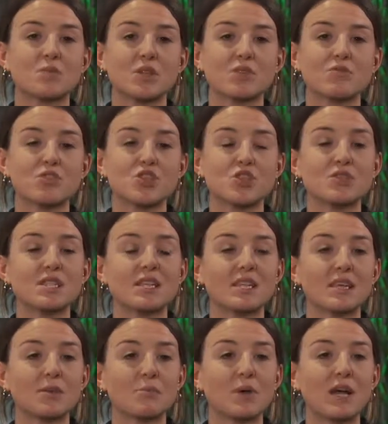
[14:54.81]
with reducing
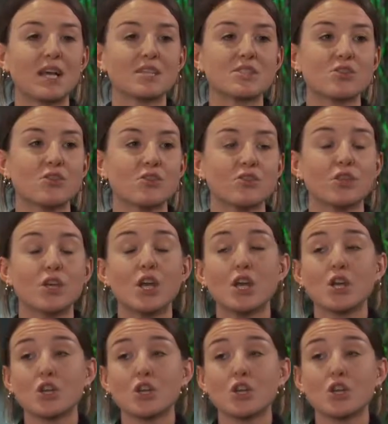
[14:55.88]
the impact on